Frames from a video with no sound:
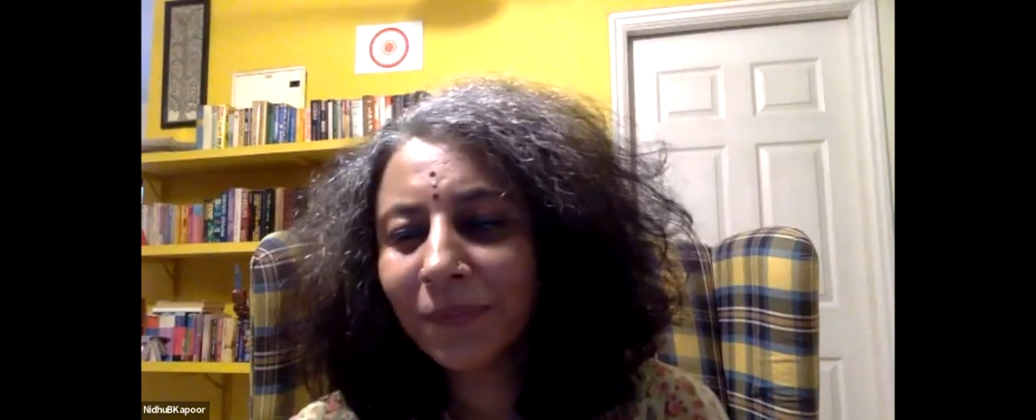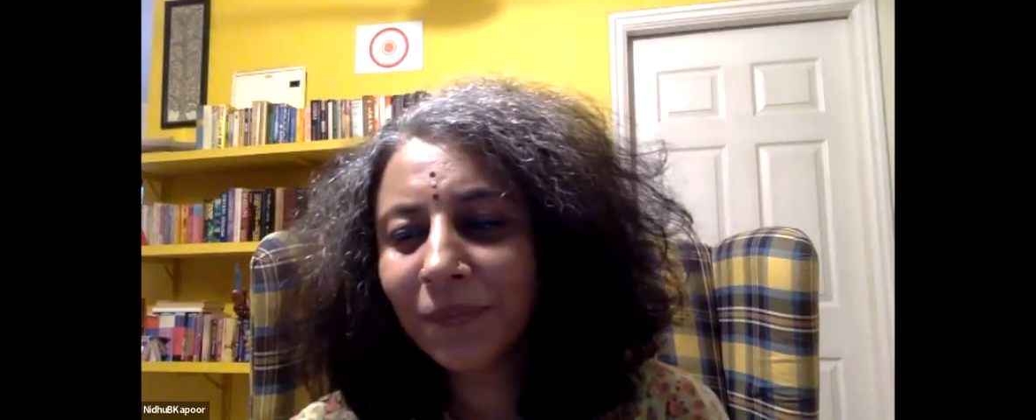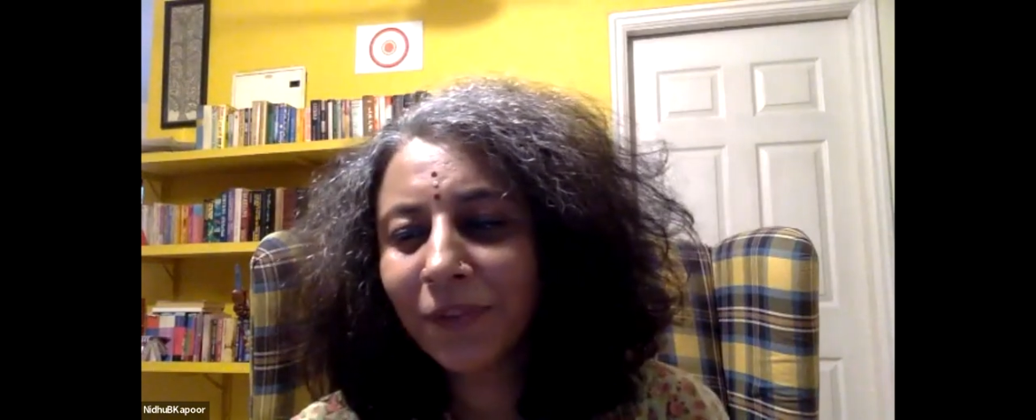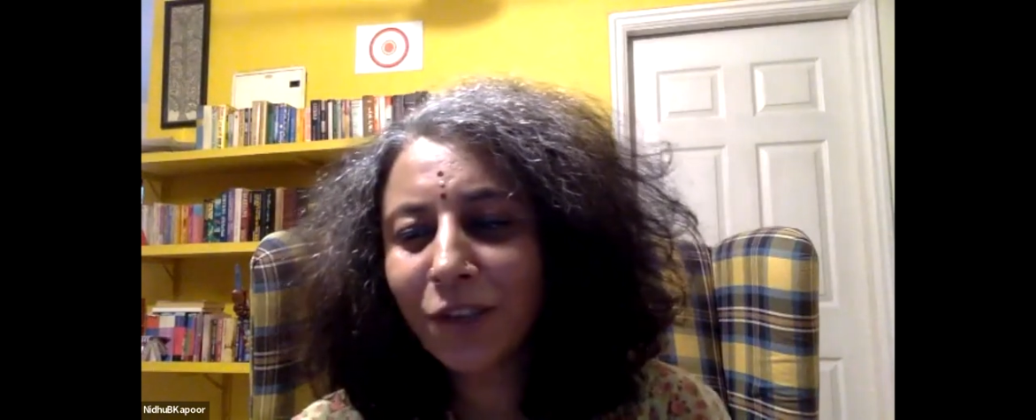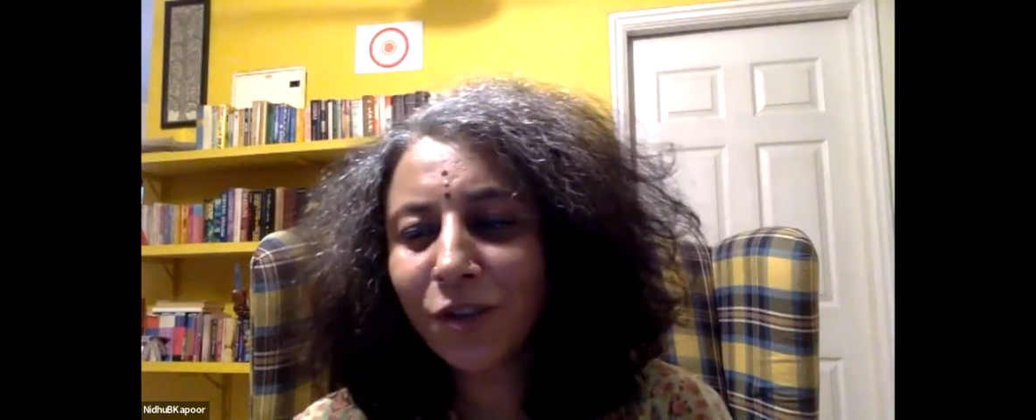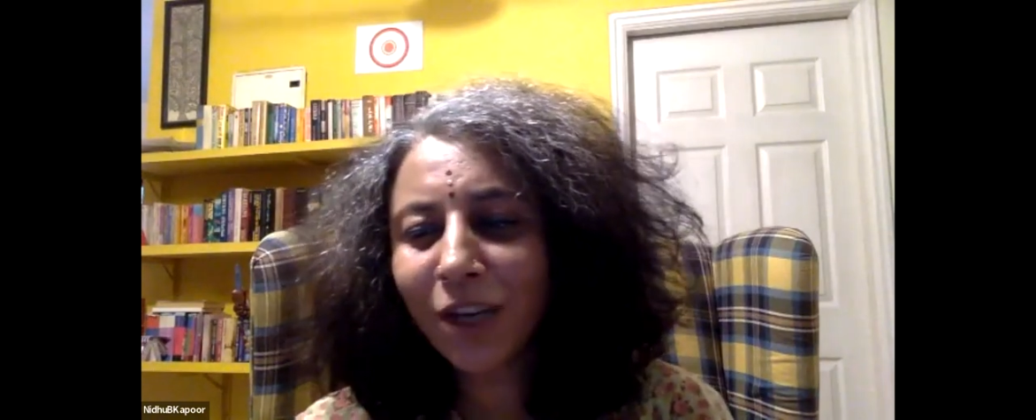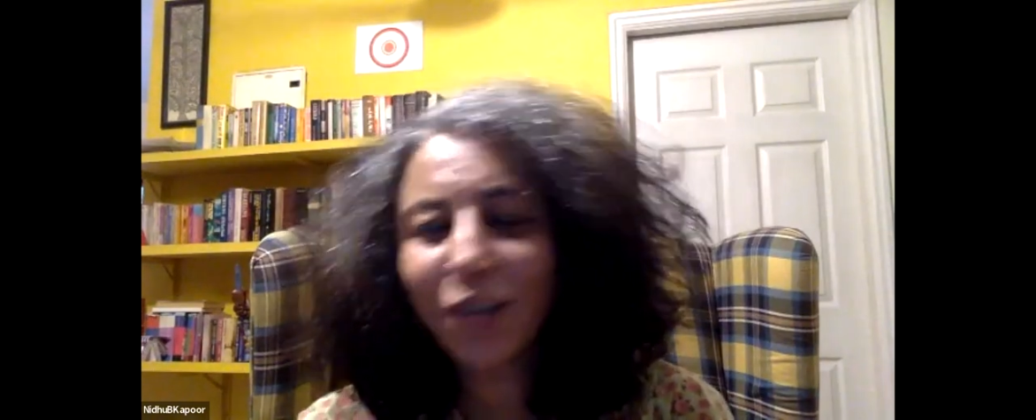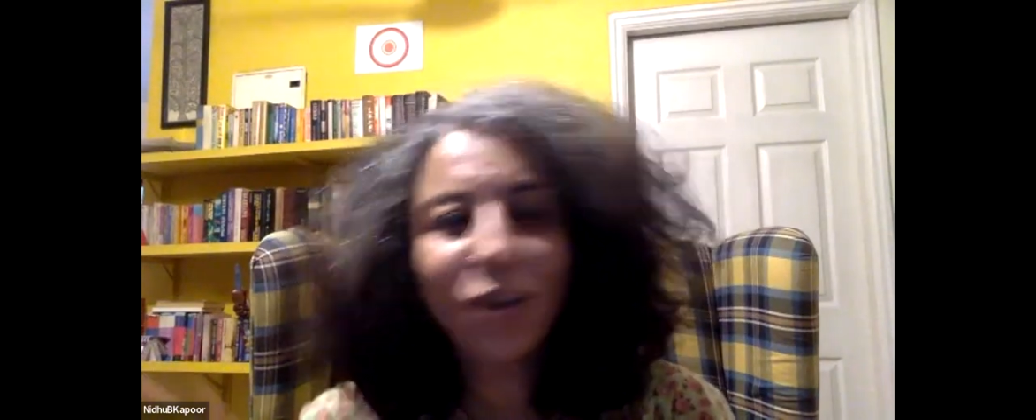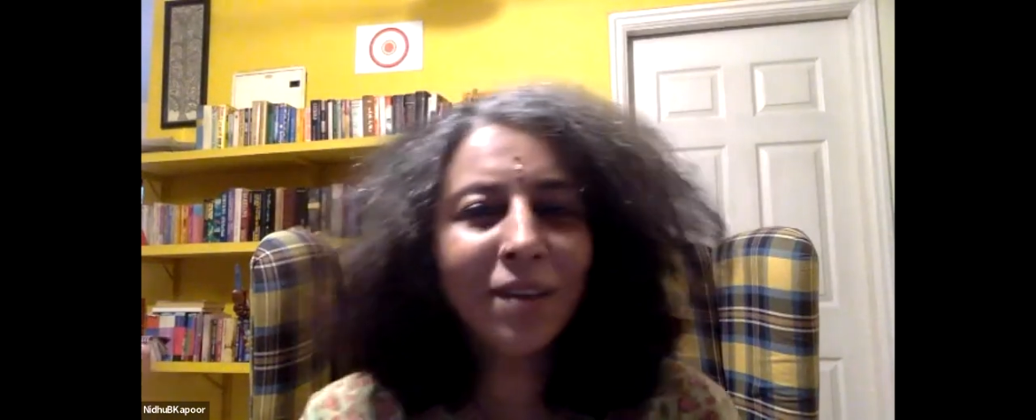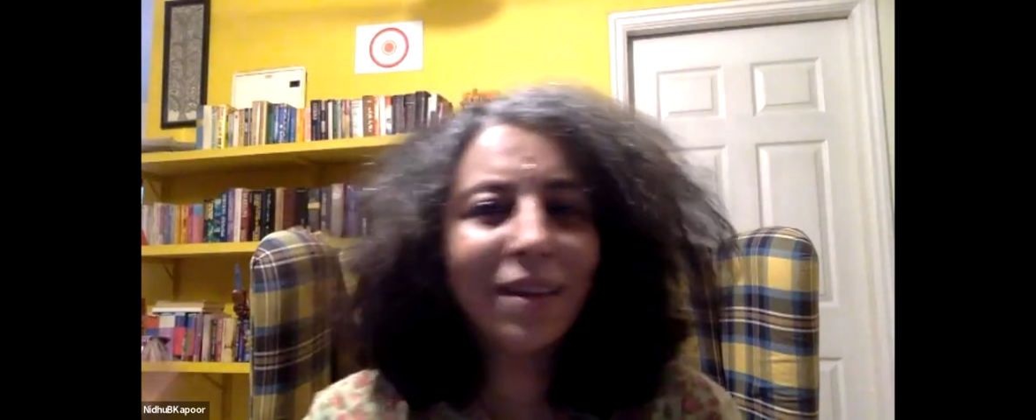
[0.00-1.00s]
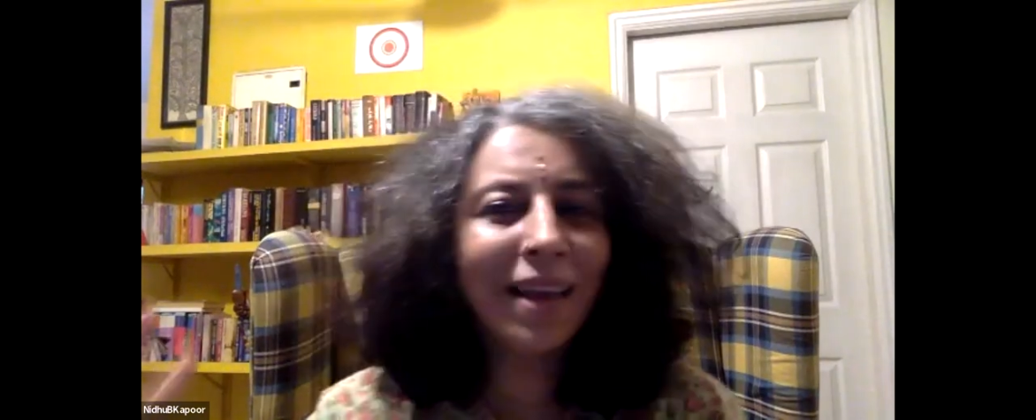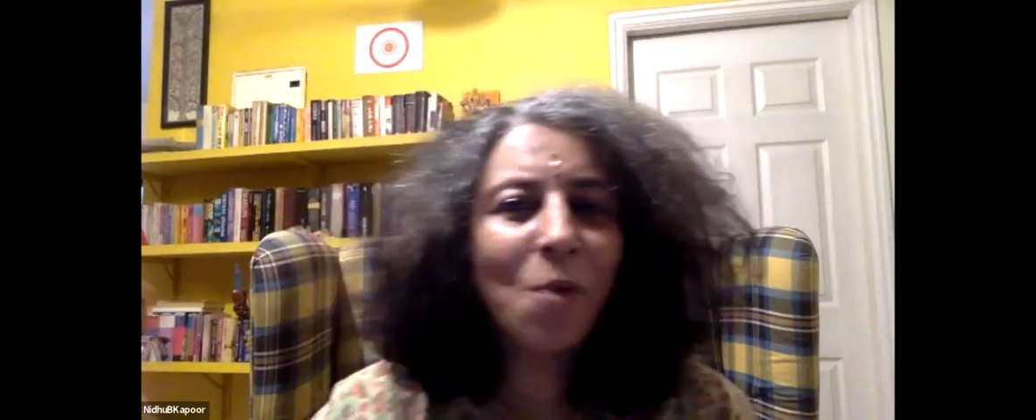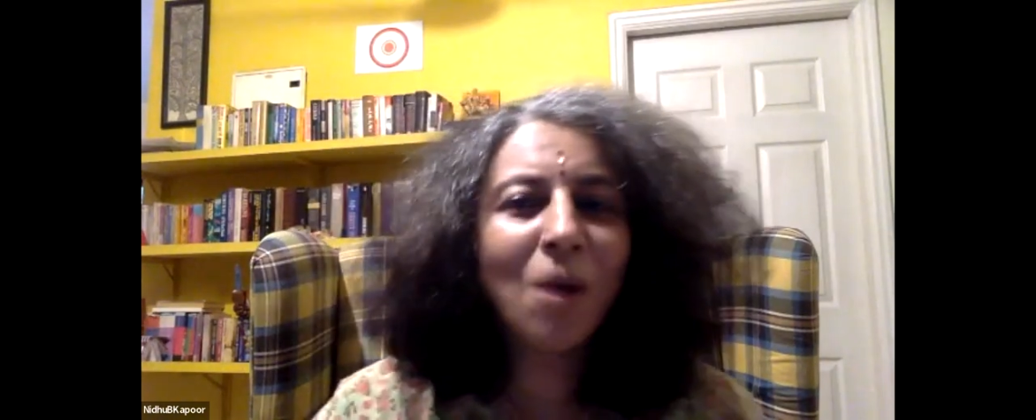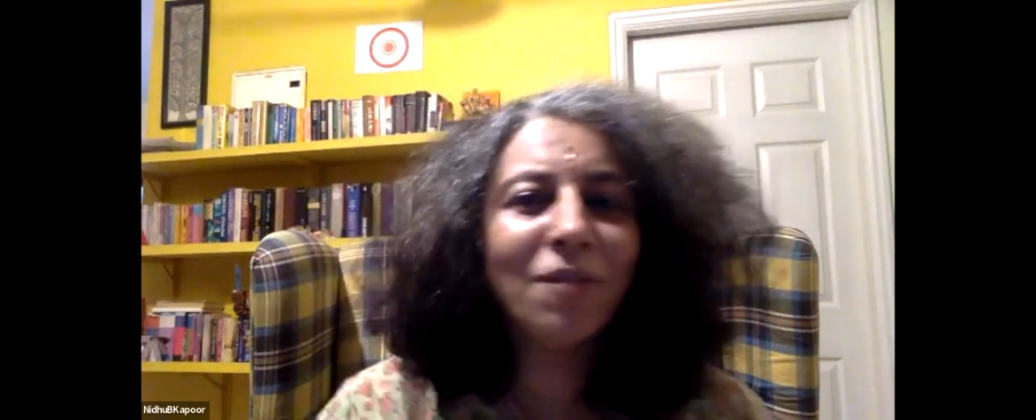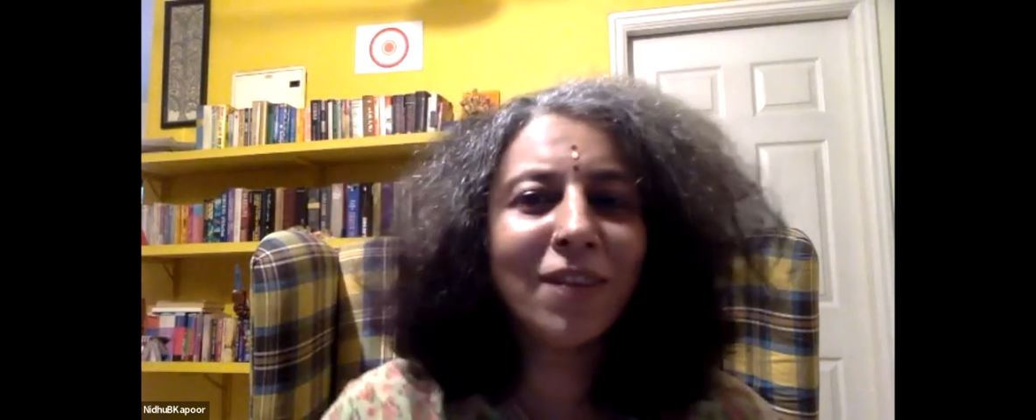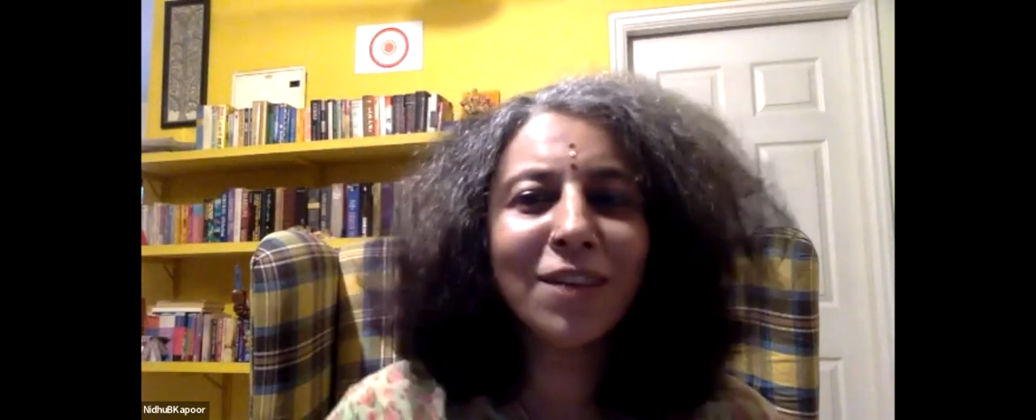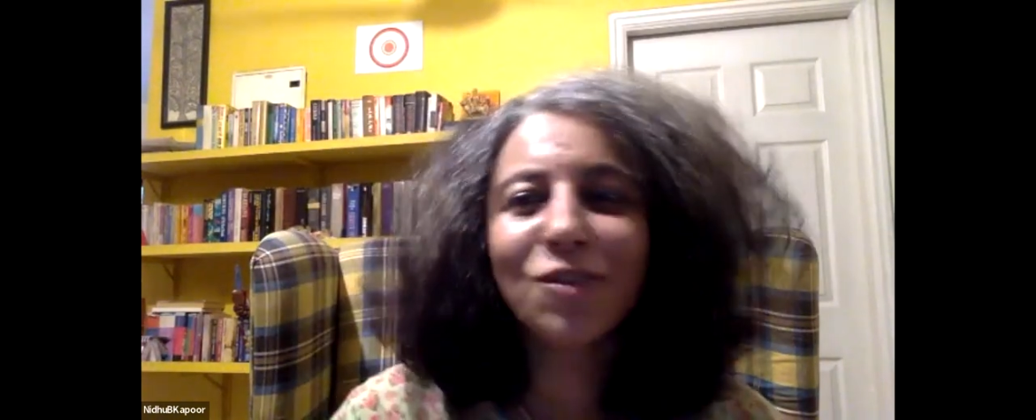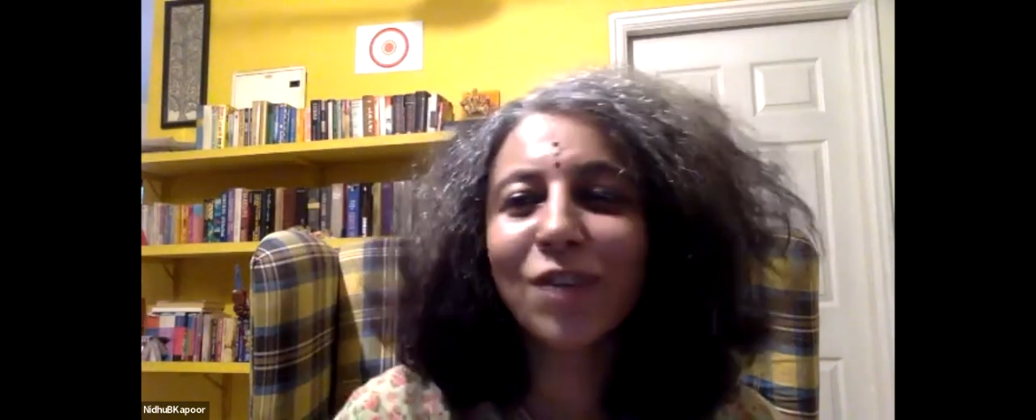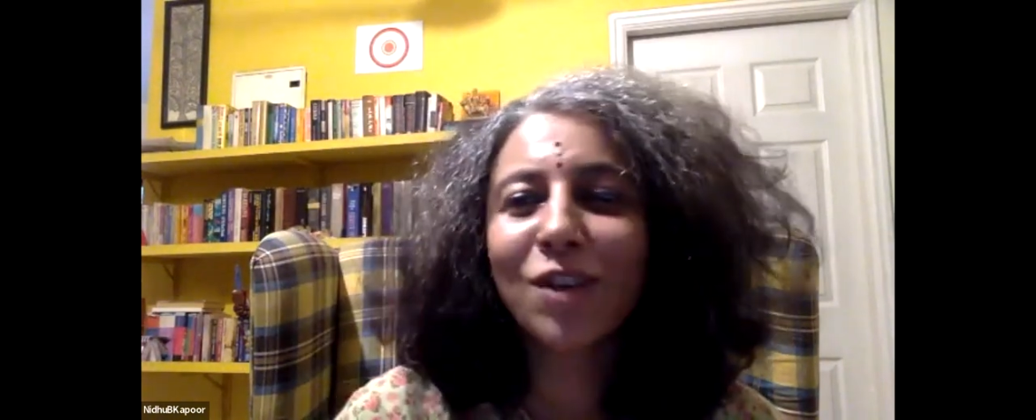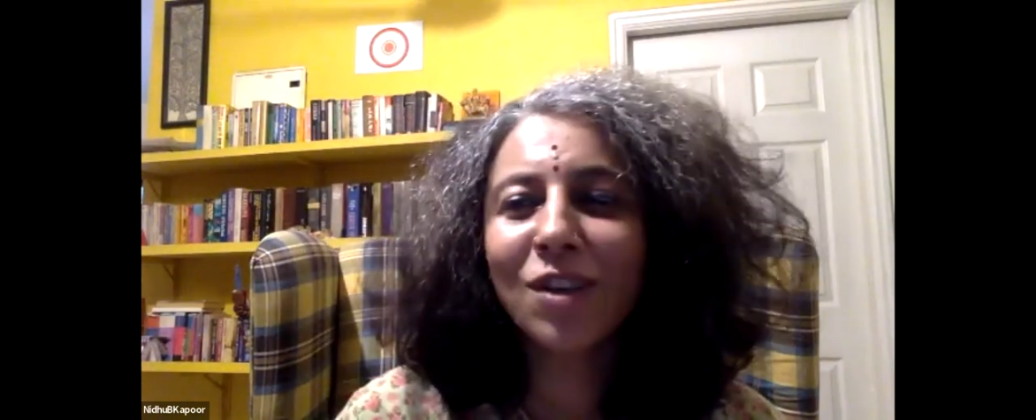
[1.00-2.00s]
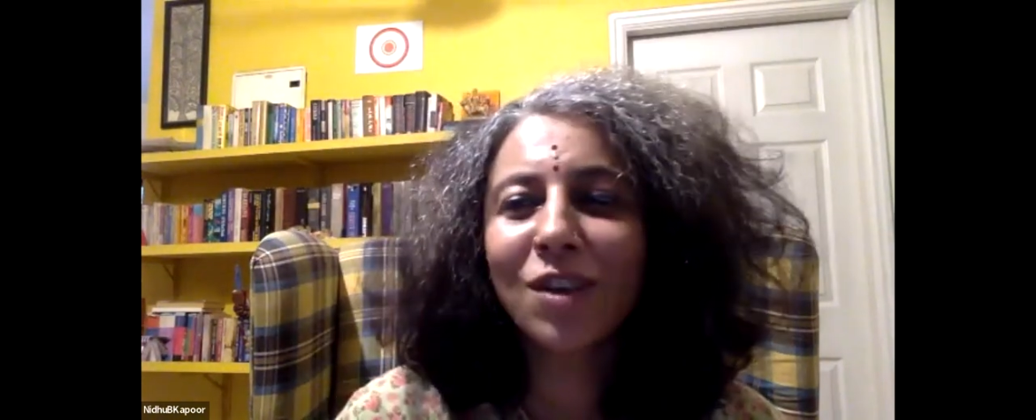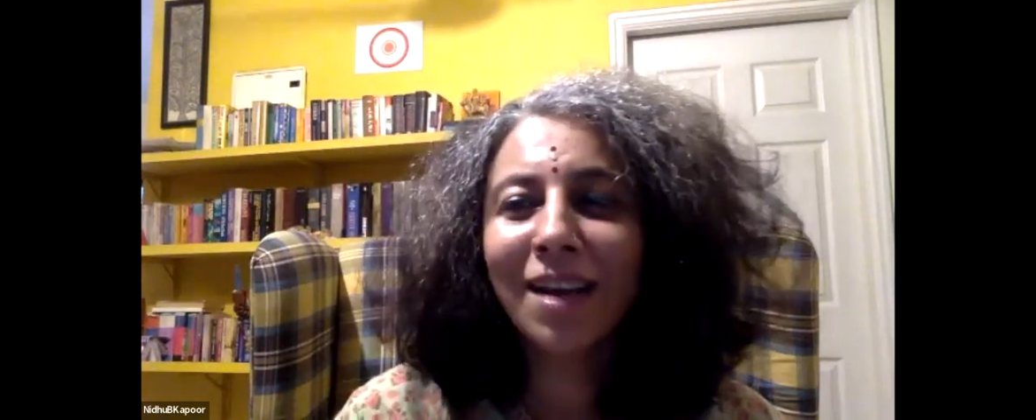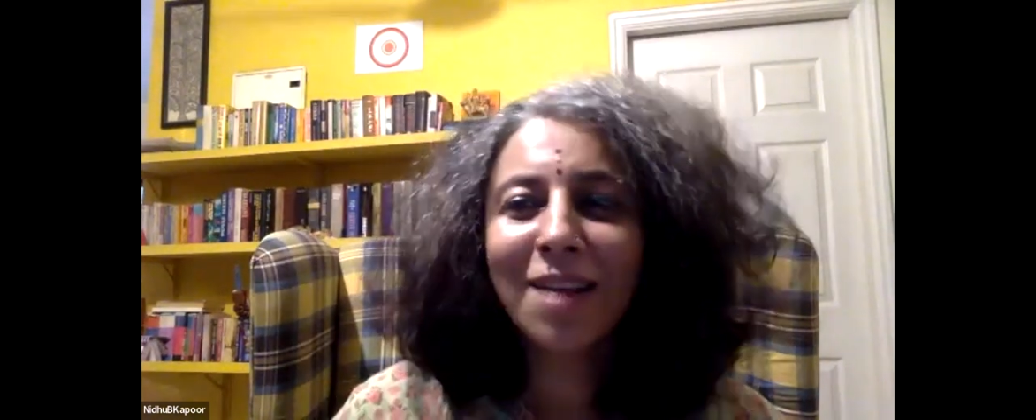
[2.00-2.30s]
Frustration, like what? Frustration?